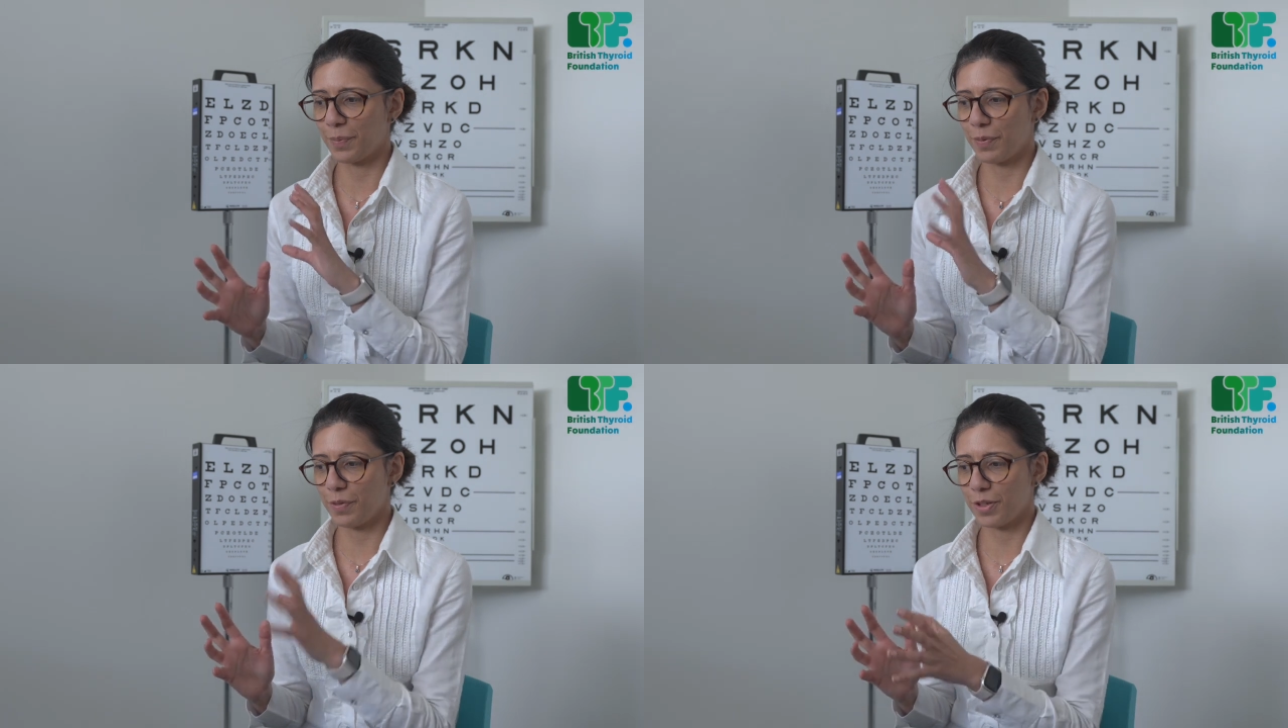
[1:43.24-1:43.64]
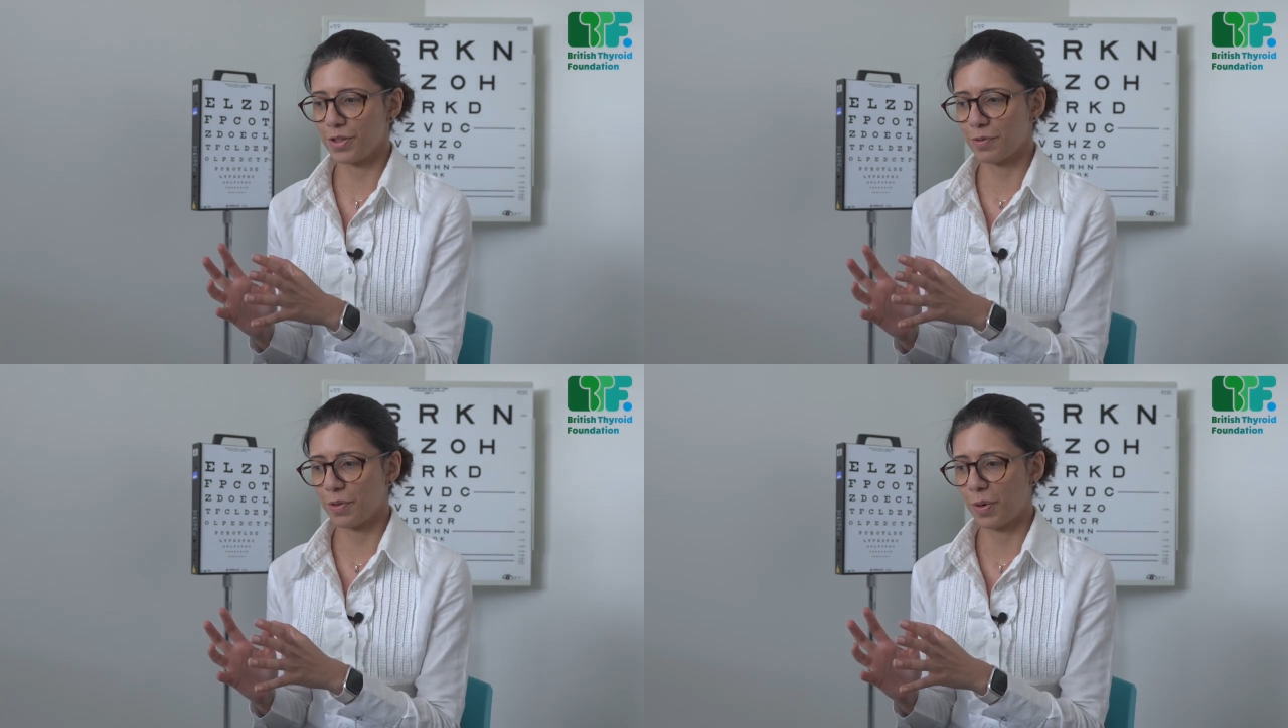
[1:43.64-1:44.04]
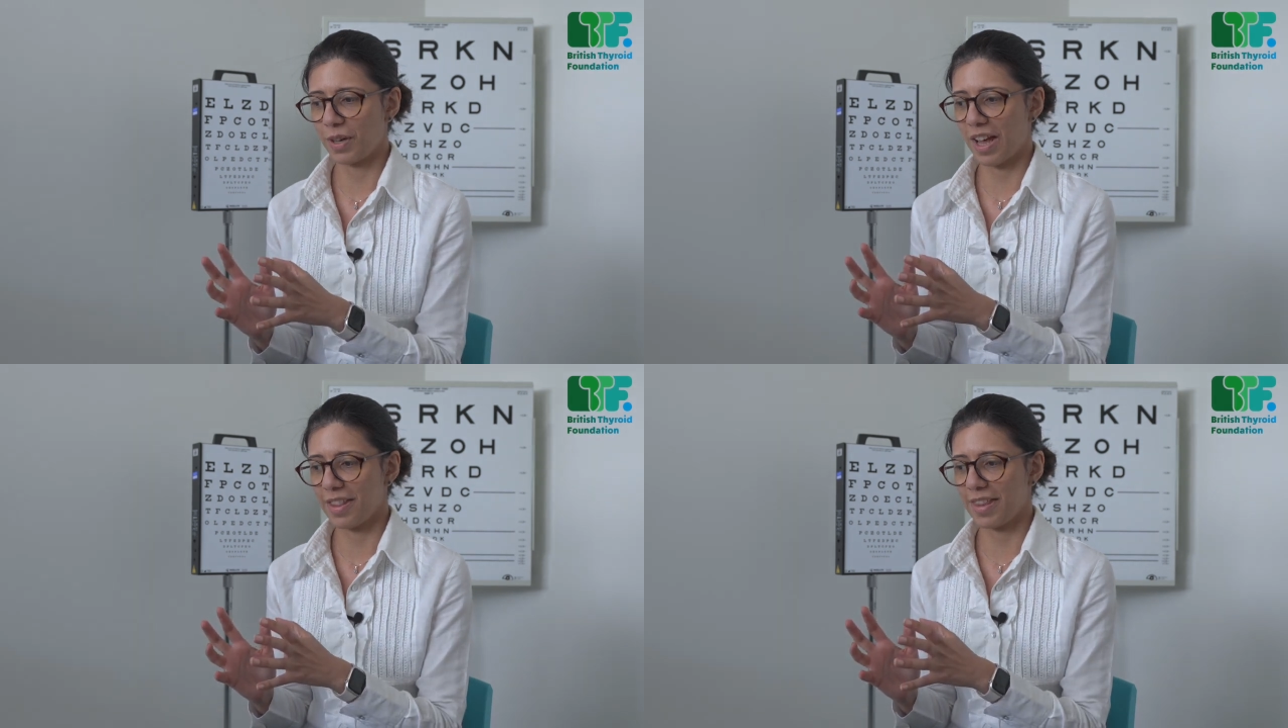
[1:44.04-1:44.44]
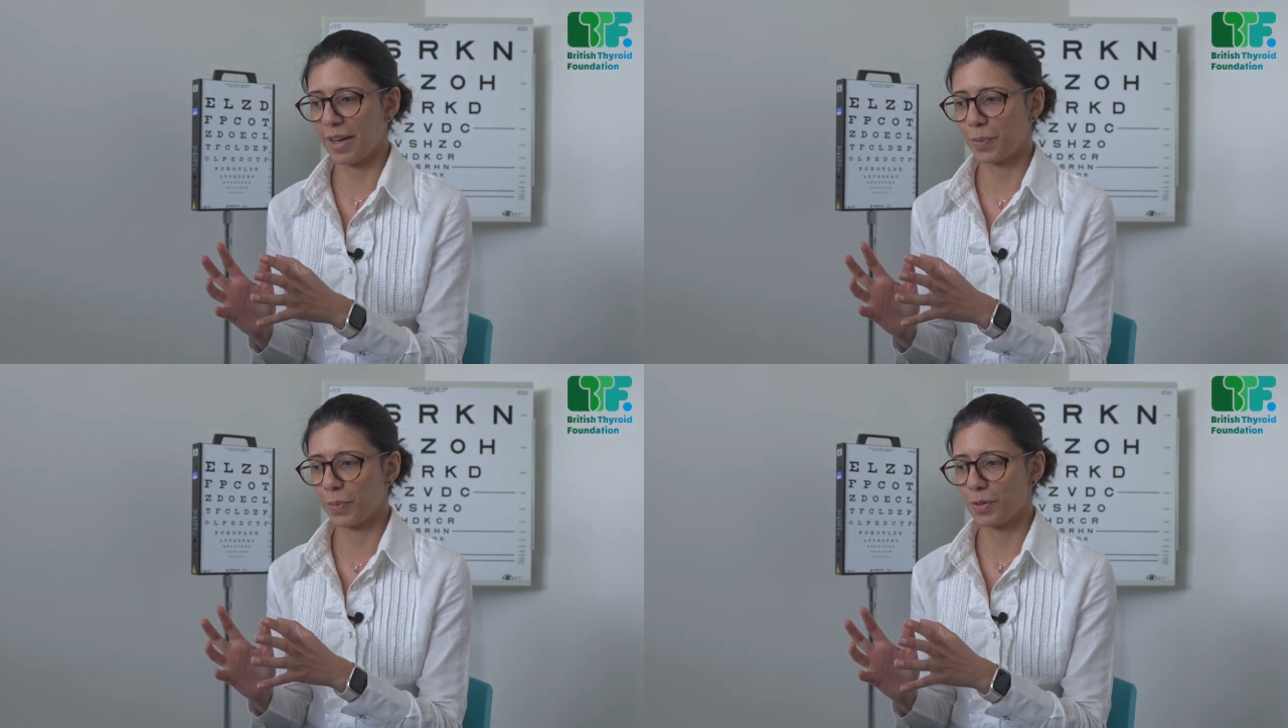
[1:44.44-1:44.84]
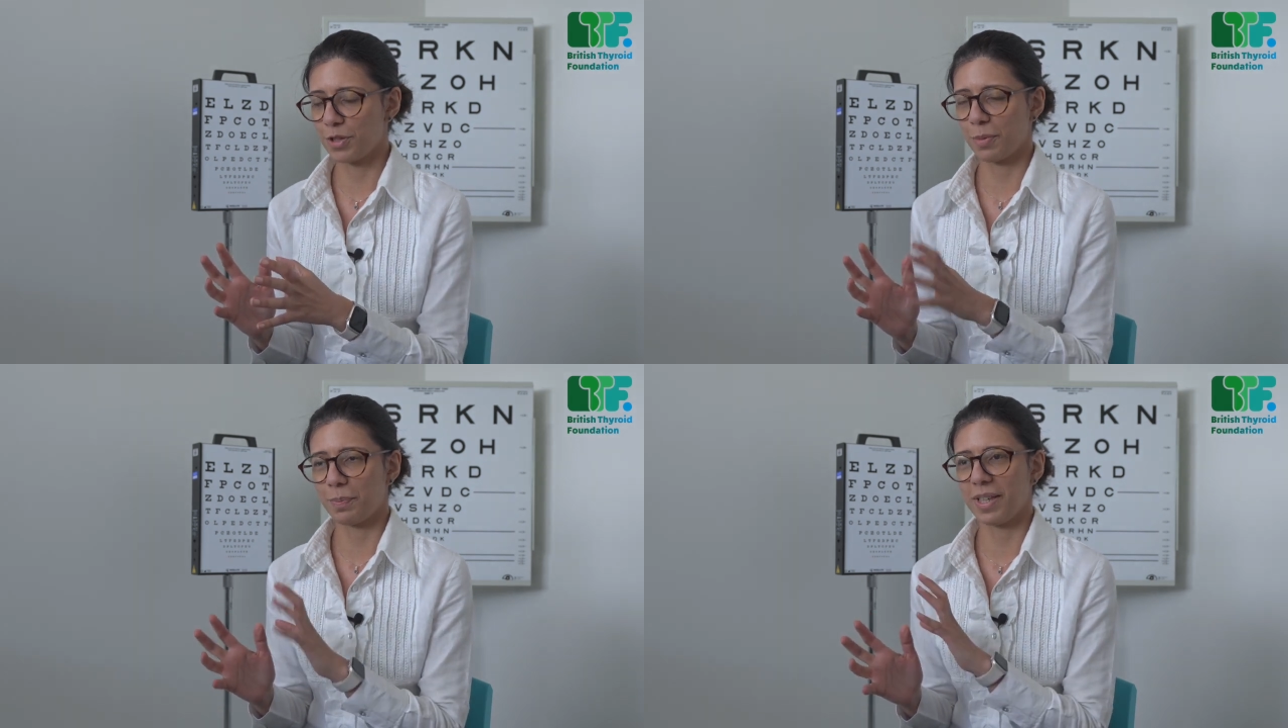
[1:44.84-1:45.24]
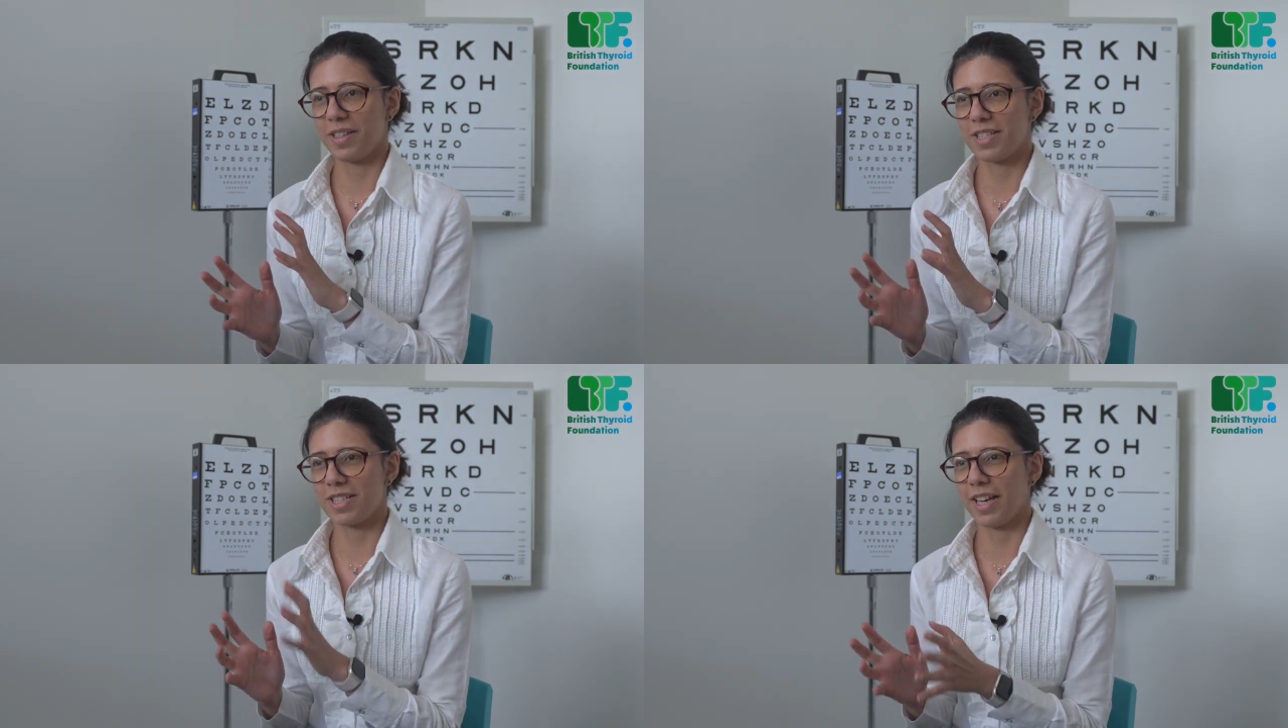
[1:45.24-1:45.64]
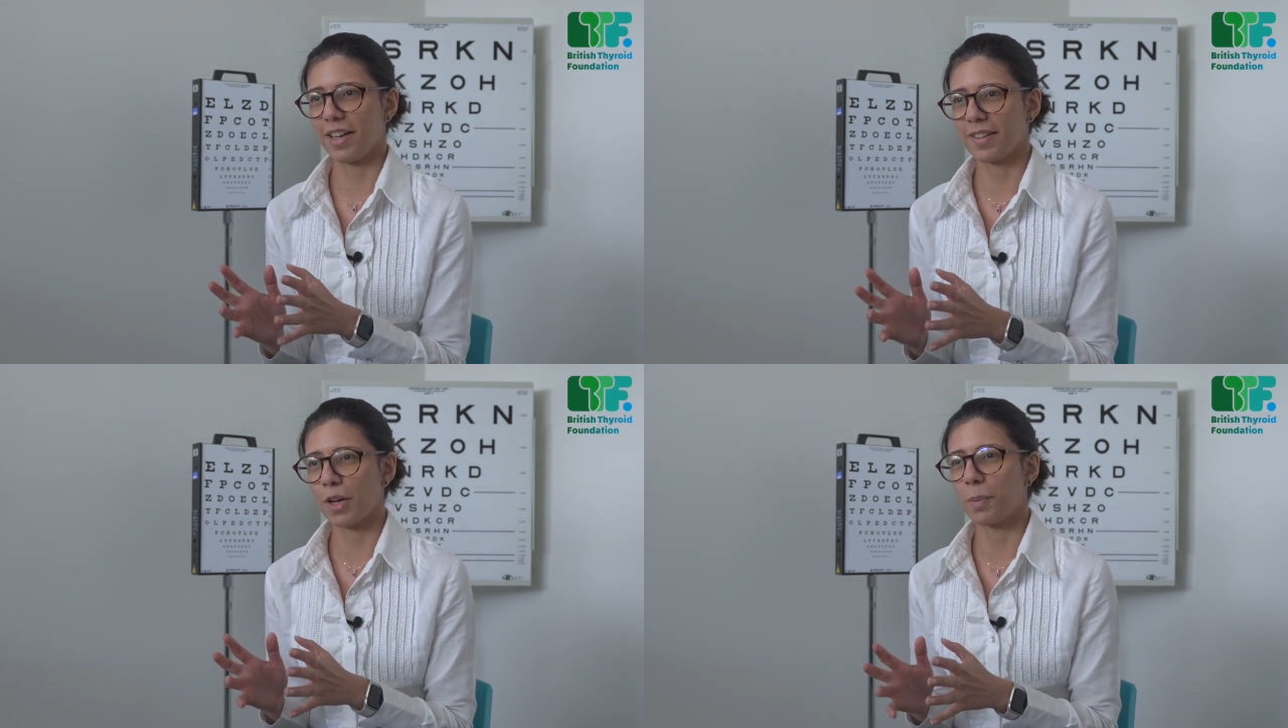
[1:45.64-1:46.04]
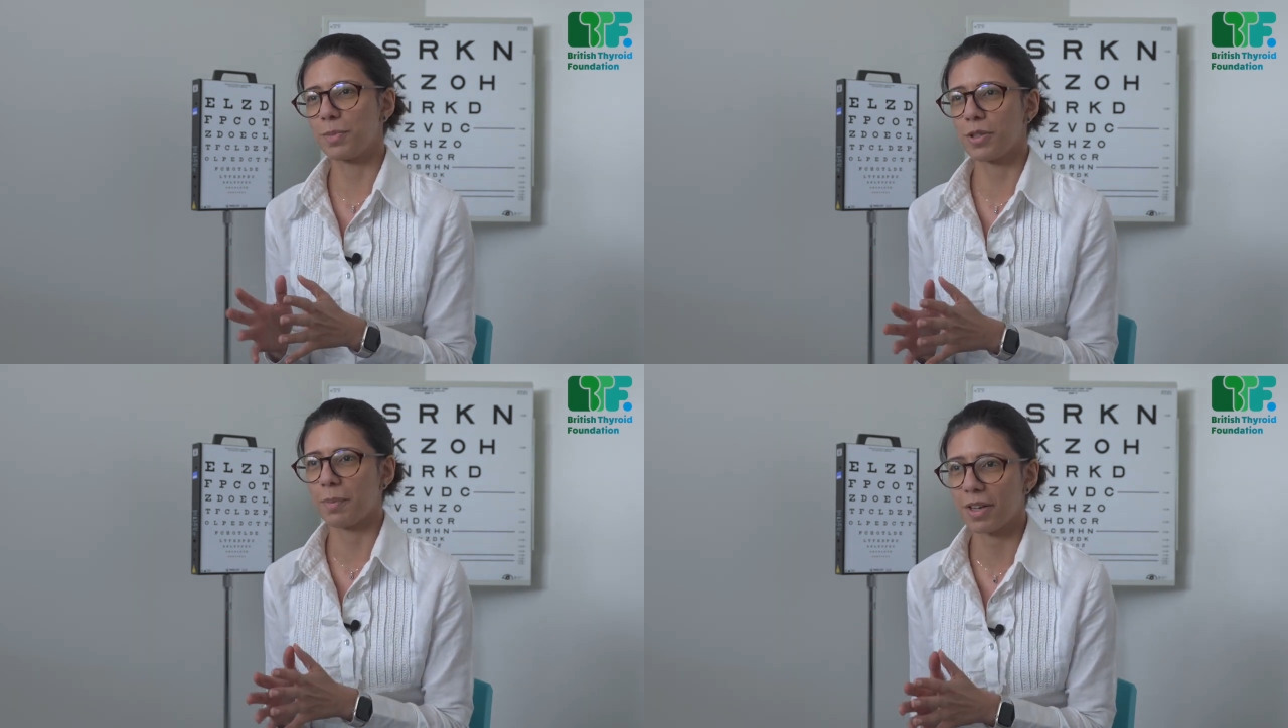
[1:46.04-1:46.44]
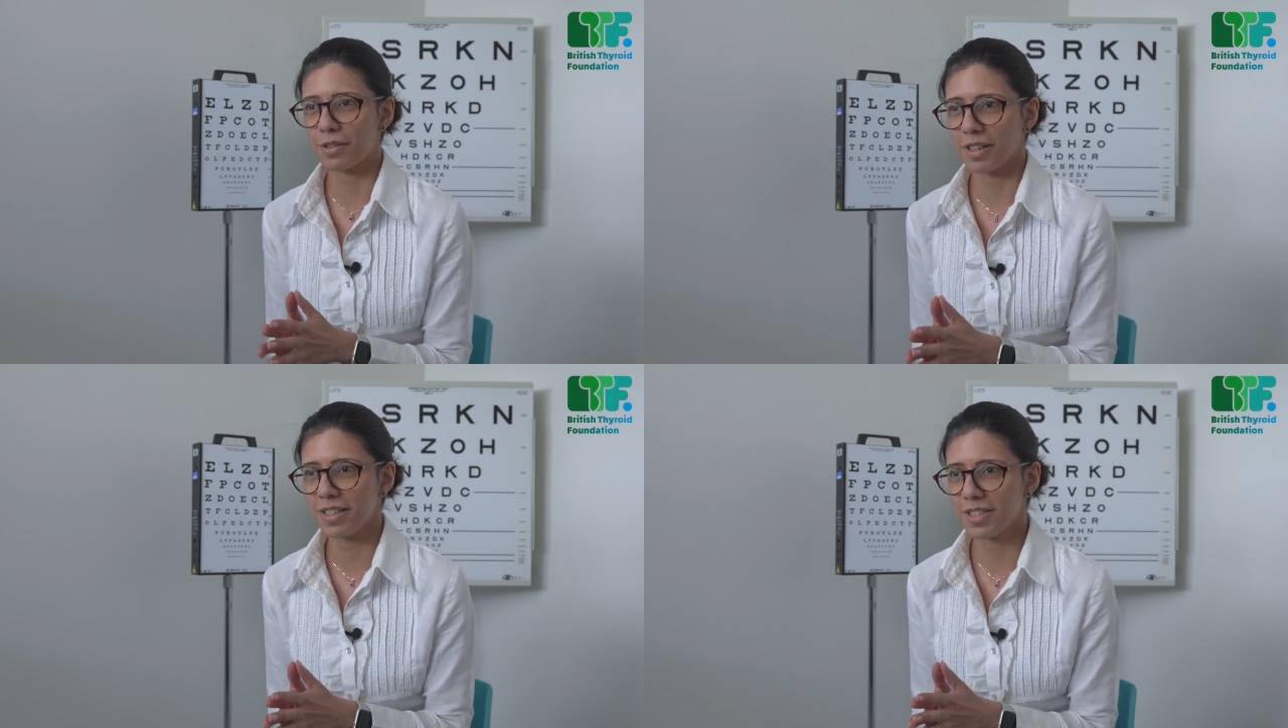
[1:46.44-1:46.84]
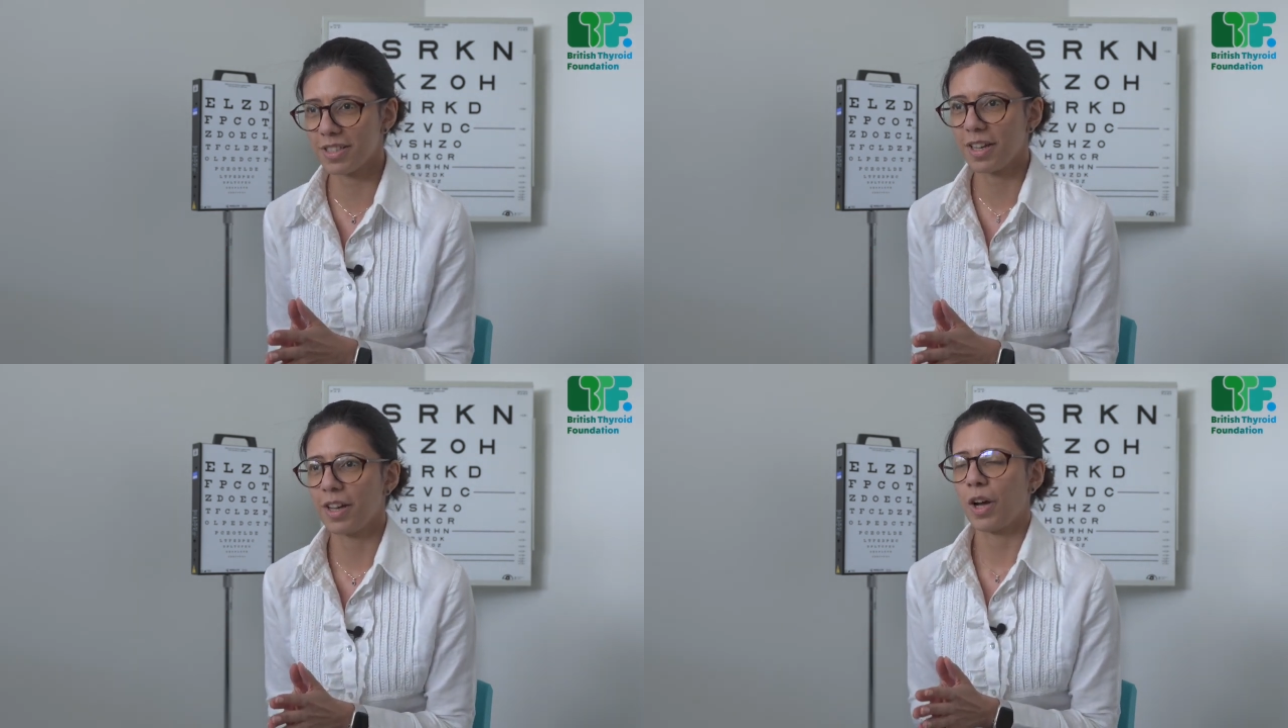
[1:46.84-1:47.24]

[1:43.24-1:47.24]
first of all, they would be seeing the optometrist,